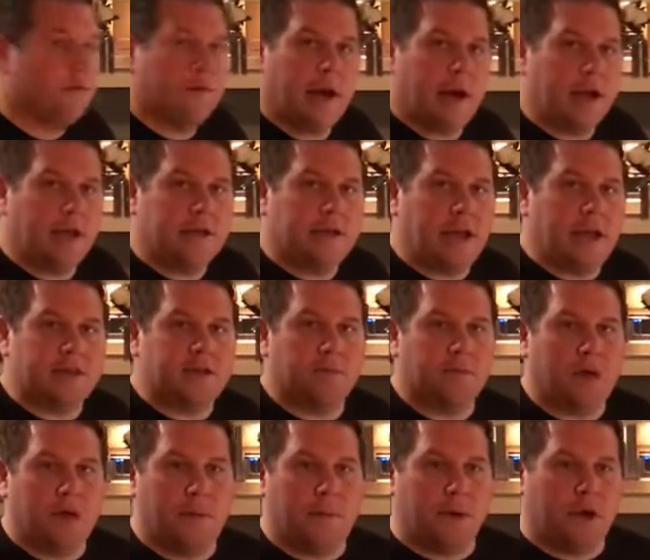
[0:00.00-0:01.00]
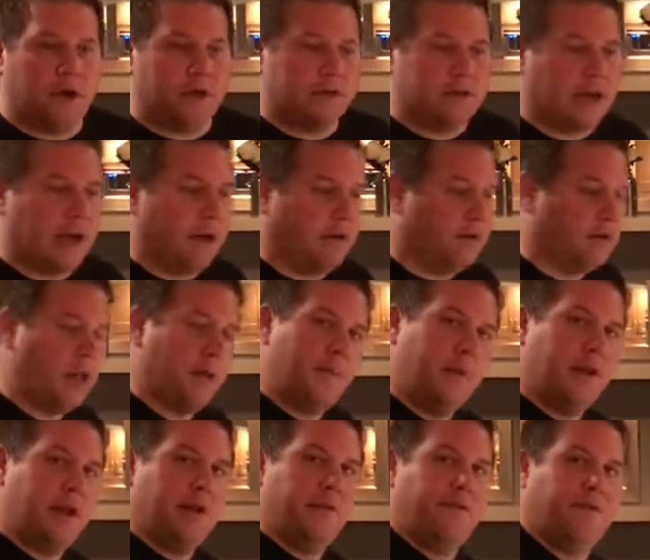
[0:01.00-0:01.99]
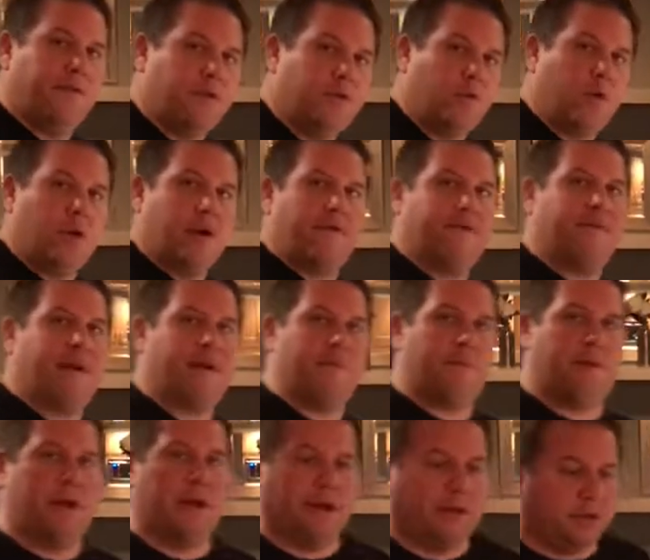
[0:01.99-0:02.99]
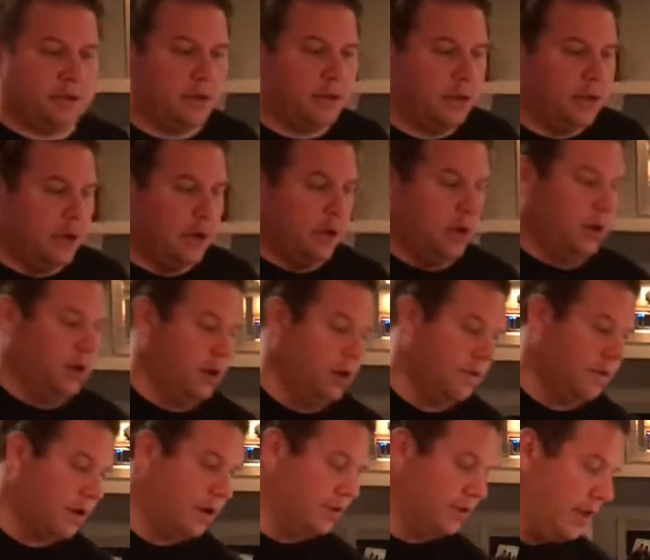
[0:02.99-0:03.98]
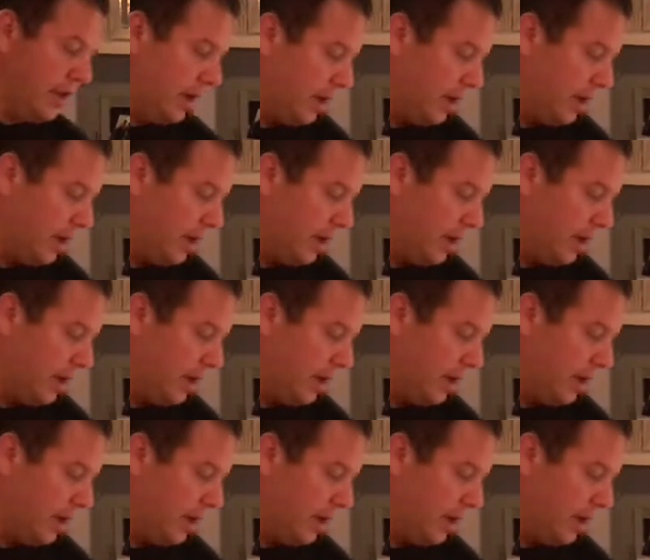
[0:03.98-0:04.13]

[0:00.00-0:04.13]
ready to take the meatballs out. They've been in for 25 minutes. We're gonna take